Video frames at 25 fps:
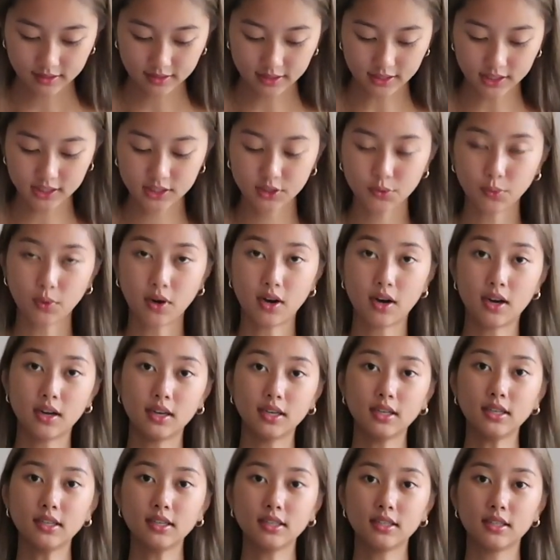This
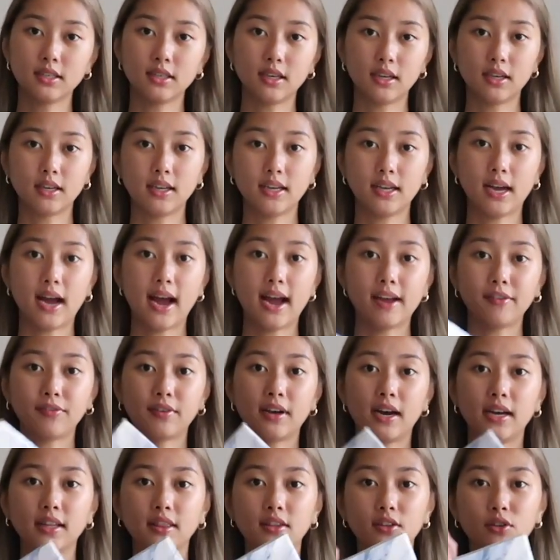one, I've
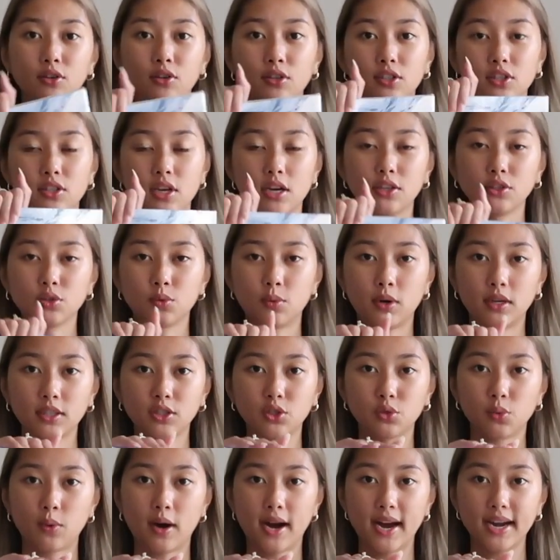got the horizontal one
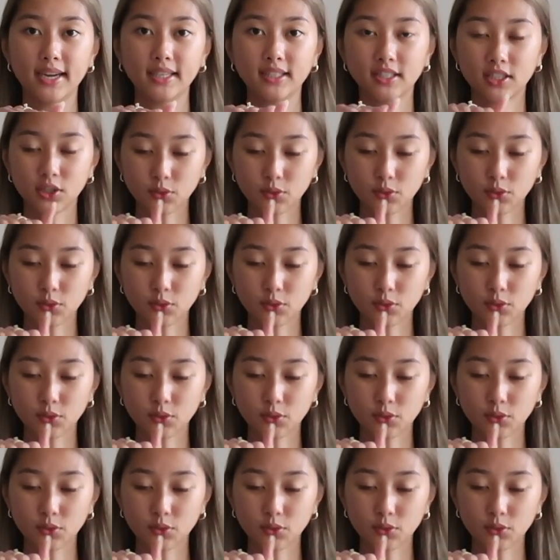twice.